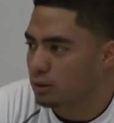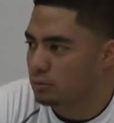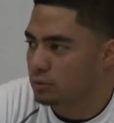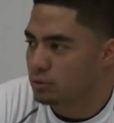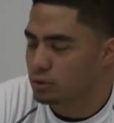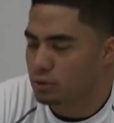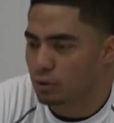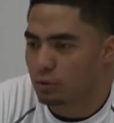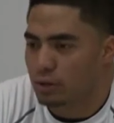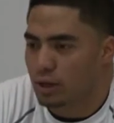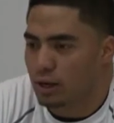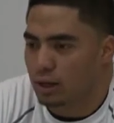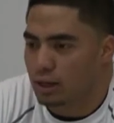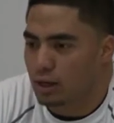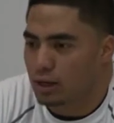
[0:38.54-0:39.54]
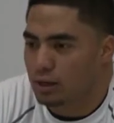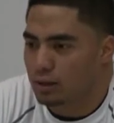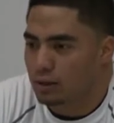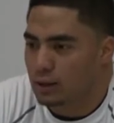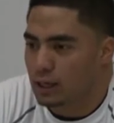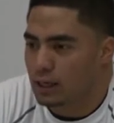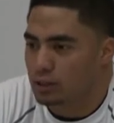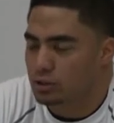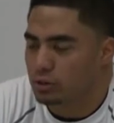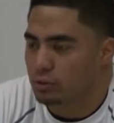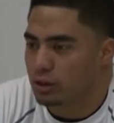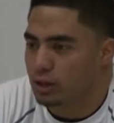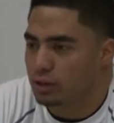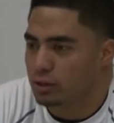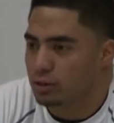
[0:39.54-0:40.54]
show what I got, and show
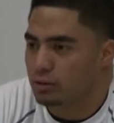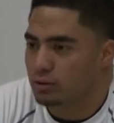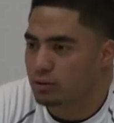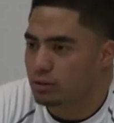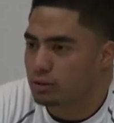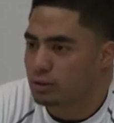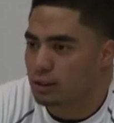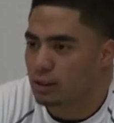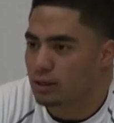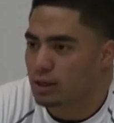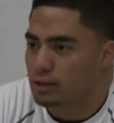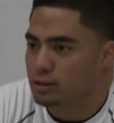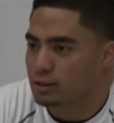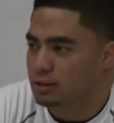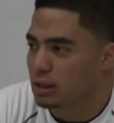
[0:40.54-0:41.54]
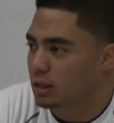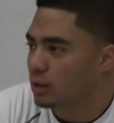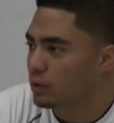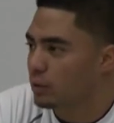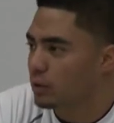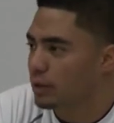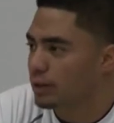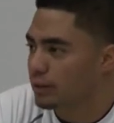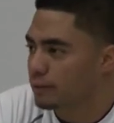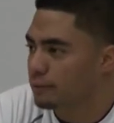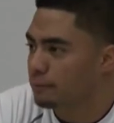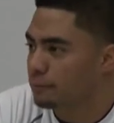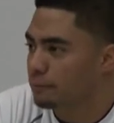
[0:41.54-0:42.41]
what I can do, and you know, that's exactly what I did.